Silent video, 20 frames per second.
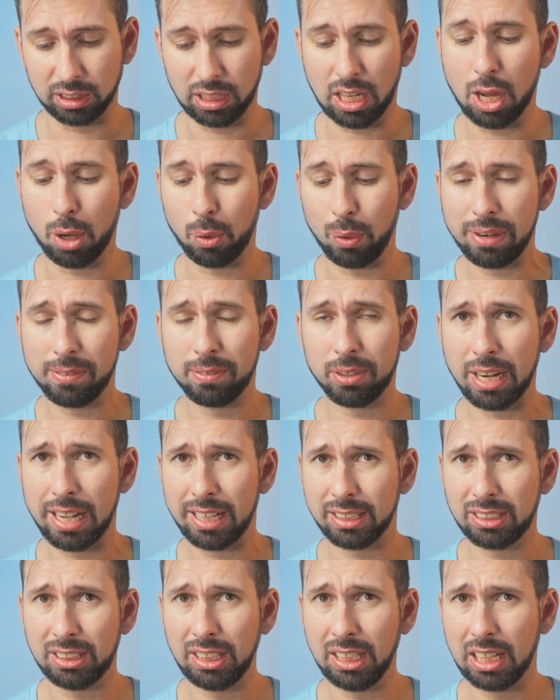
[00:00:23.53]
However, I
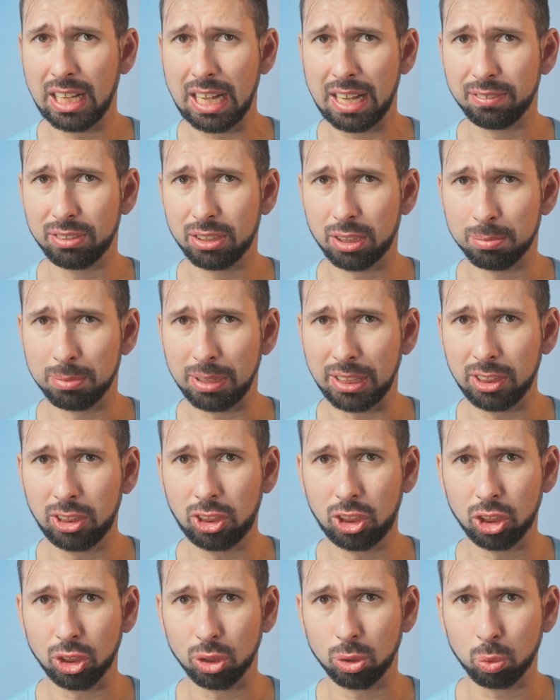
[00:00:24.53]
still have some
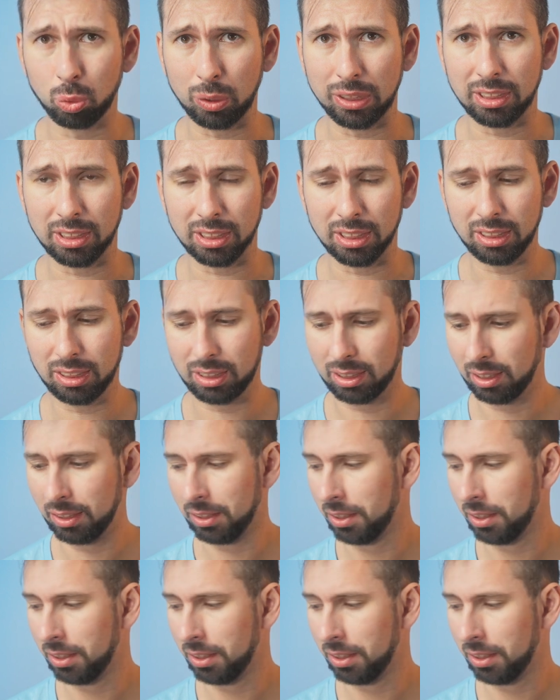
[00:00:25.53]
issues with it.